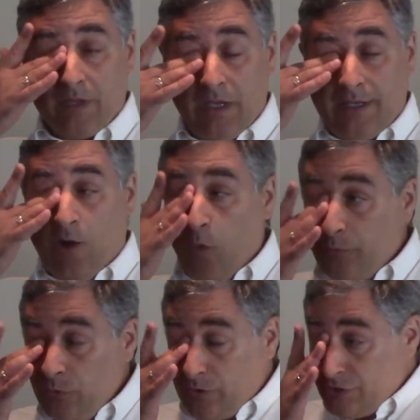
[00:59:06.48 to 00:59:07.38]
And I
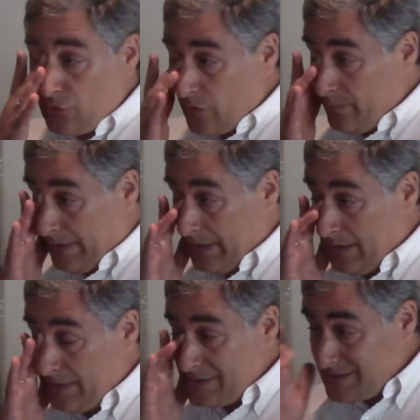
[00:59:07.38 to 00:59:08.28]
hope you can join me.
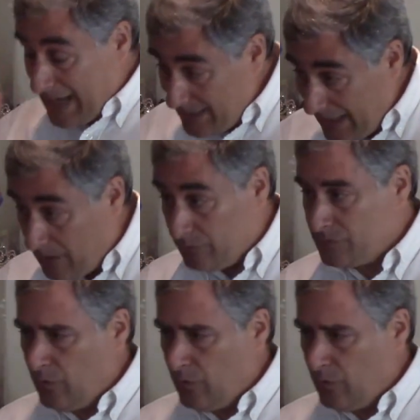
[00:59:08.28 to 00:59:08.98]
Stand out.